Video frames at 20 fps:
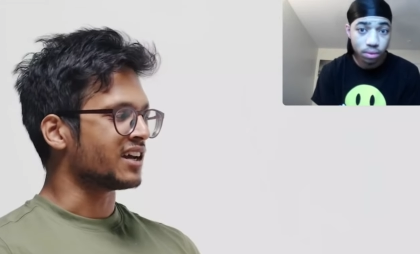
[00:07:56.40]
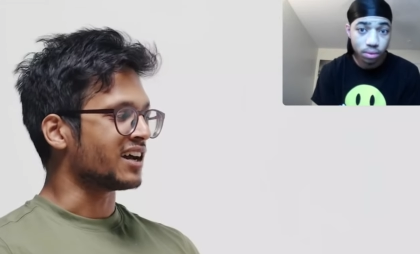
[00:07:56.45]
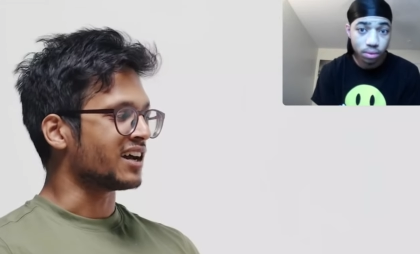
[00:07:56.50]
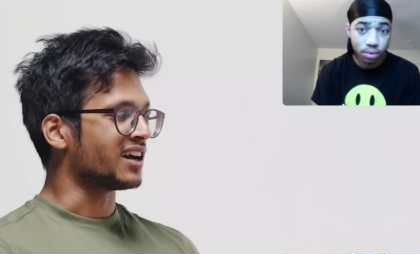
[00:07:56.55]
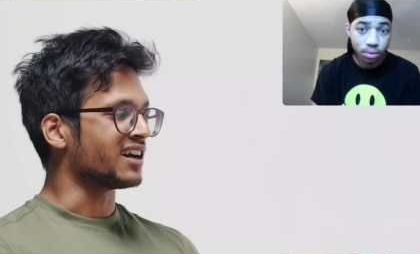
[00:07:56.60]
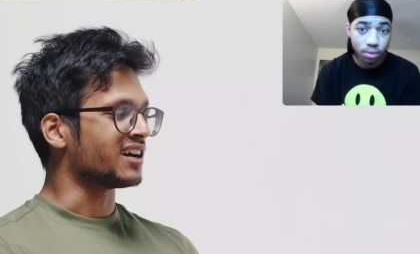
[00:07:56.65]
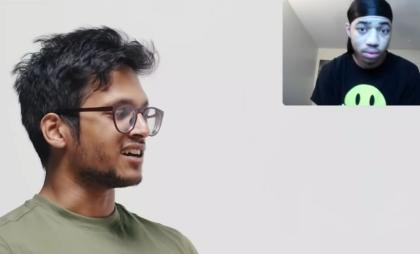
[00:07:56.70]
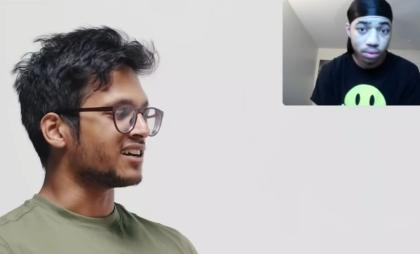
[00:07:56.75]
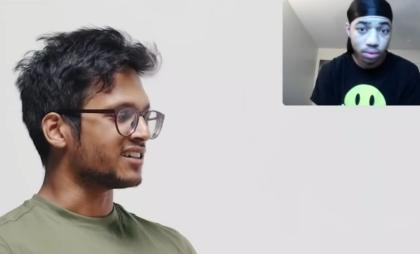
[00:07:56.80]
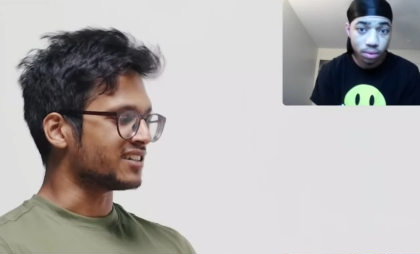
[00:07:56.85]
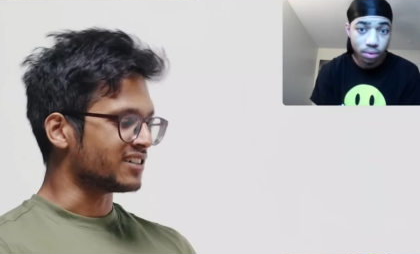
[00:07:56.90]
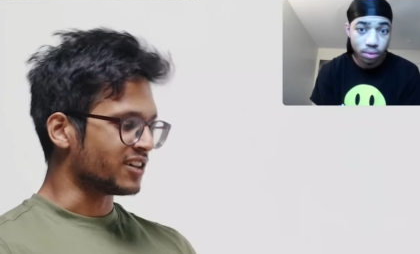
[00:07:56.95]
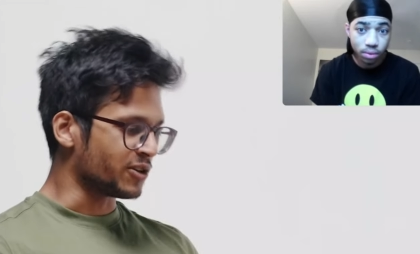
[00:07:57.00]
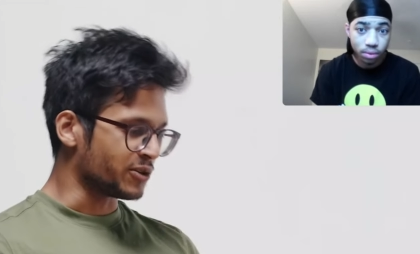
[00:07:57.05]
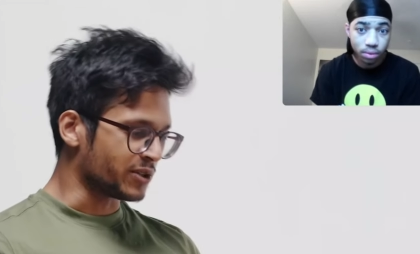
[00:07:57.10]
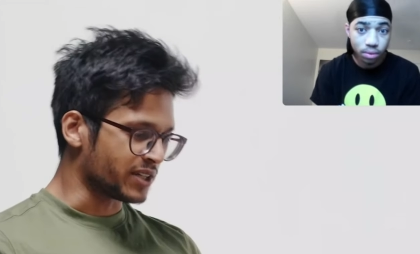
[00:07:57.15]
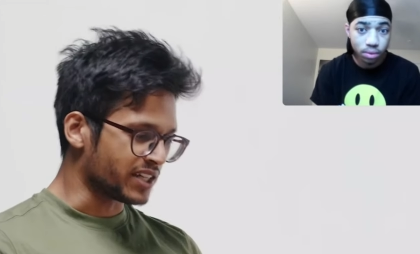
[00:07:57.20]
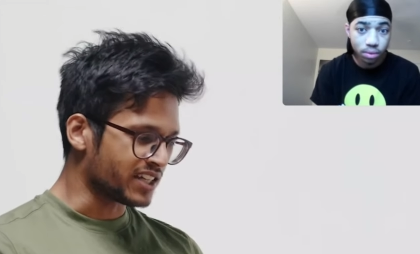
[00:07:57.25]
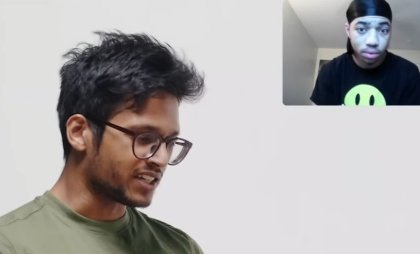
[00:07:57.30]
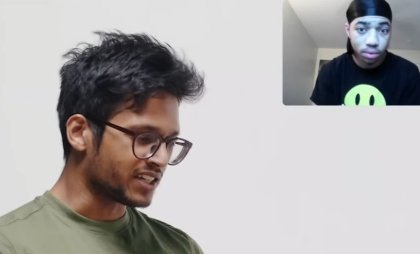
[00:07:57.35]

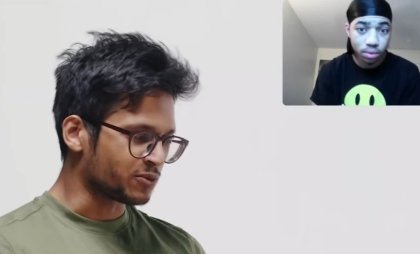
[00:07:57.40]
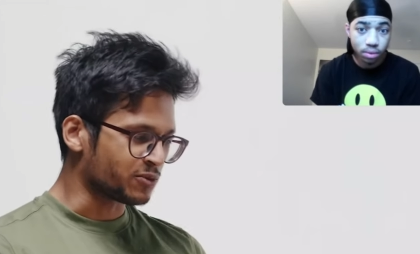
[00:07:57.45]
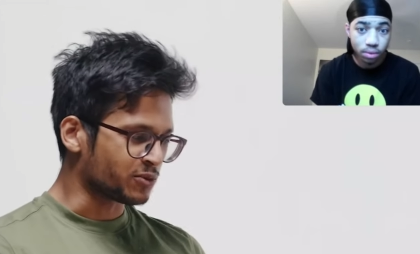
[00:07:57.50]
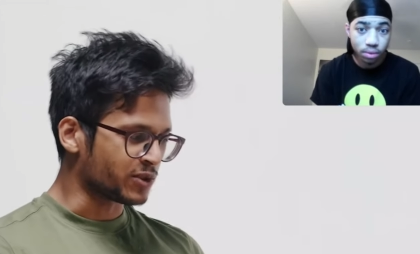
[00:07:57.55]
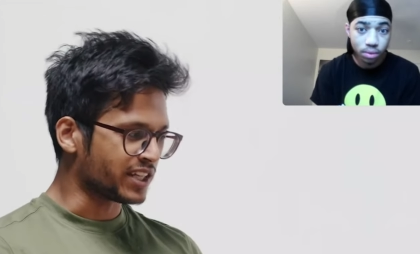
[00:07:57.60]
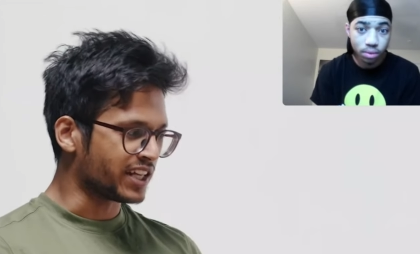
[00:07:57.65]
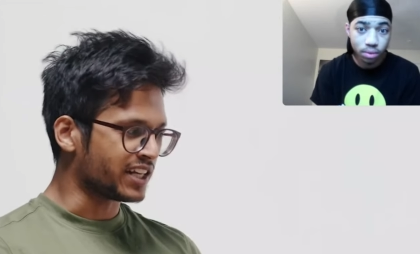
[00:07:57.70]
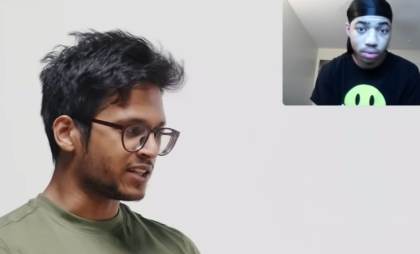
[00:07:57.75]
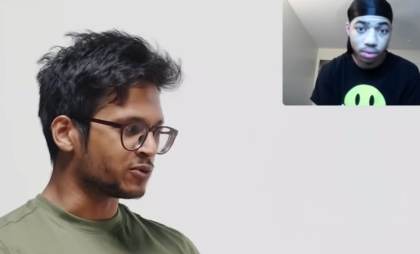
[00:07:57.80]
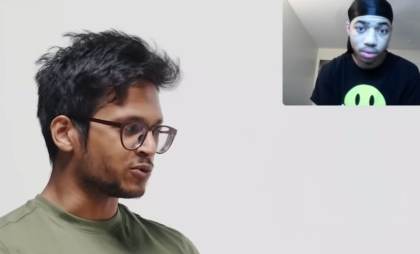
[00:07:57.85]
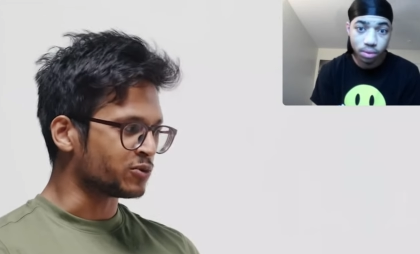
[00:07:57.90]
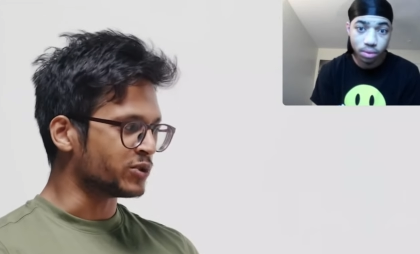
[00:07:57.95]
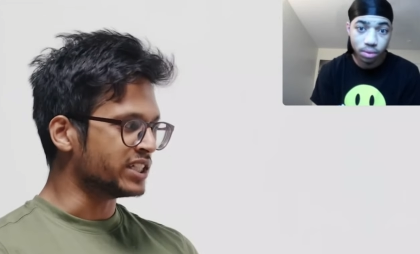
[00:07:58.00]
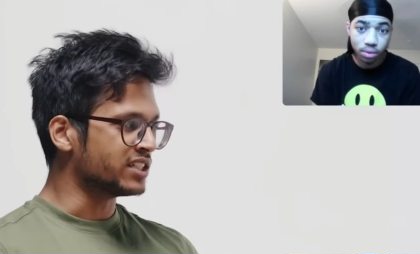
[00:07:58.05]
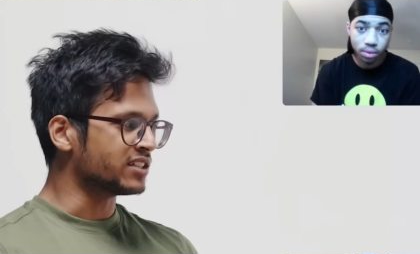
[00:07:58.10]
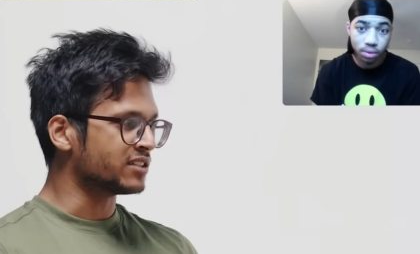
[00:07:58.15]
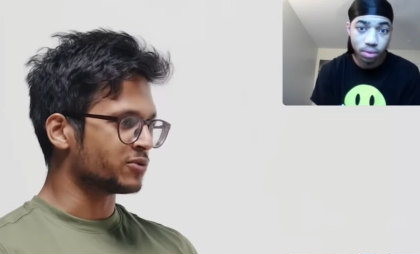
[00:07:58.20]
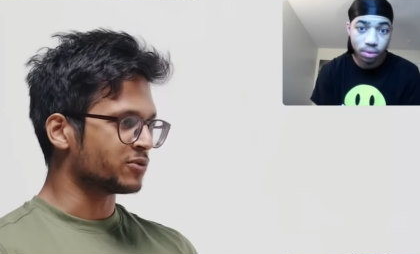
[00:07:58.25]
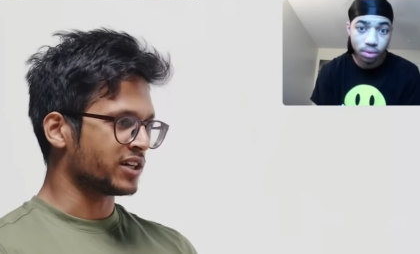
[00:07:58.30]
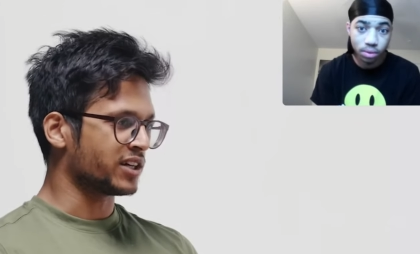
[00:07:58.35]
Speaker 1: Uh, okay, we're
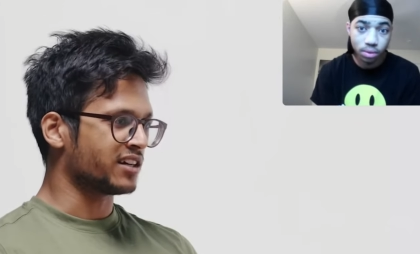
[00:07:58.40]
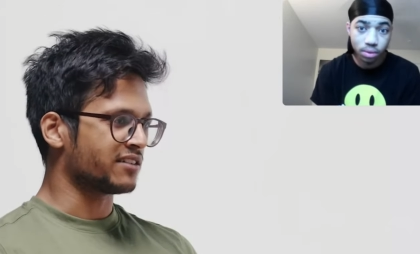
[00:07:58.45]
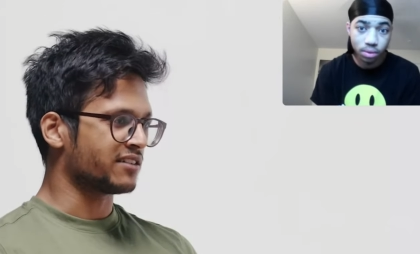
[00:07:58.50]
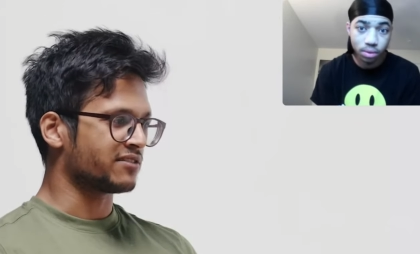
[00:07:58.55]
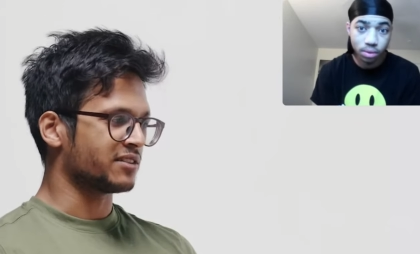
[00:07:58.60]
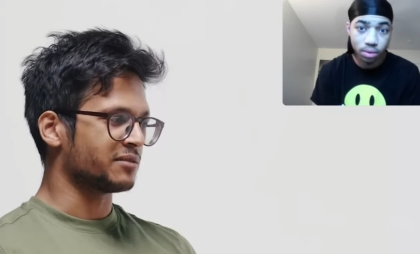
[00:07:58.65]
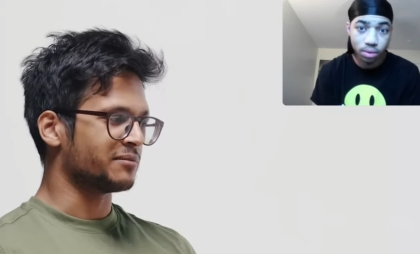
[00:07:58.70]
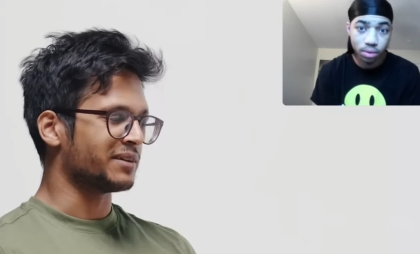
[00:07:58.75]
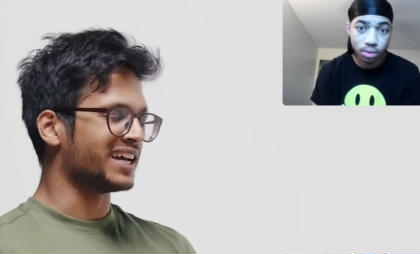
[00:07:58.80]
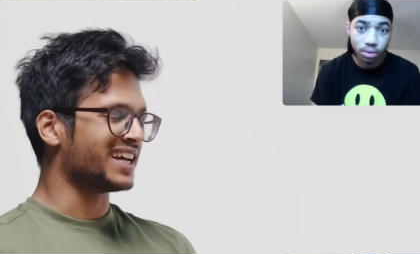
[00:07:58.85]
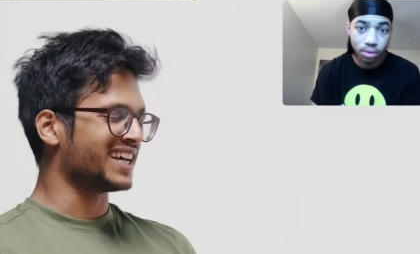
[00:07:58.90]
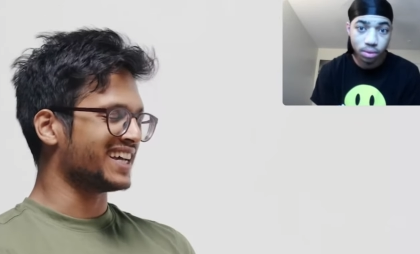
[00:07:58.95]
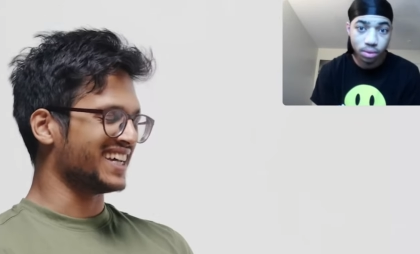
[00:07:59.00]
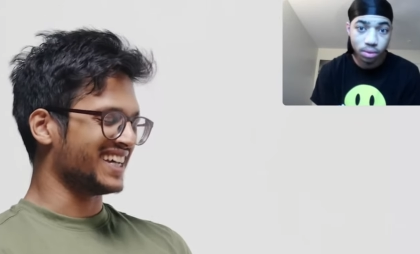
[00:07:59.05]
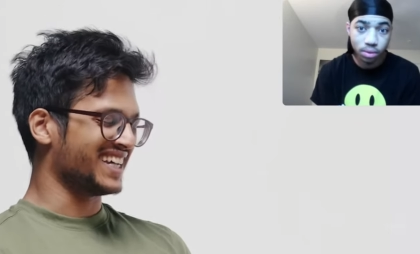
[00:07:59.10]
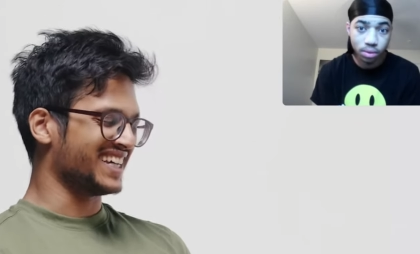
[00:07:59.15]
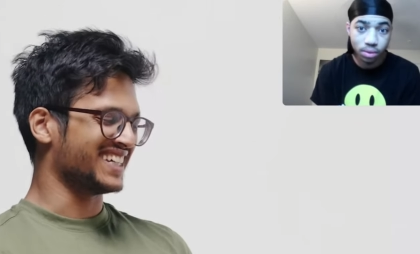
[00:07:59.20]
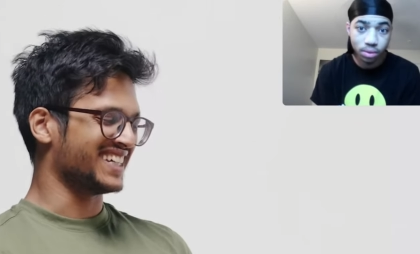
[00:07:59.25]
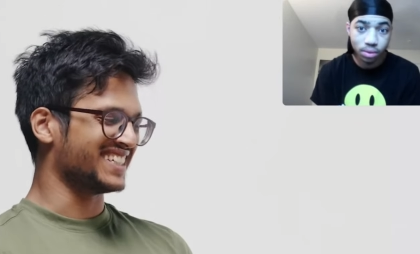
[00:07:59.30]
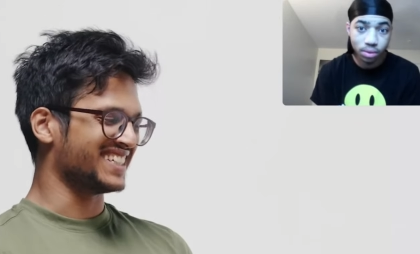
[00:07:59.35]
getting real right off the
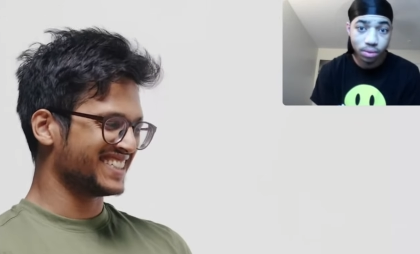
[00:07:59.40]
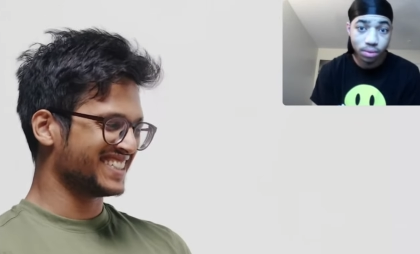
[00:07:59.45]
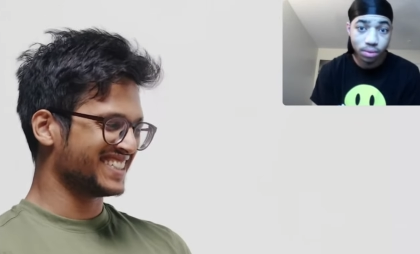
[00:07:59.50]
bat.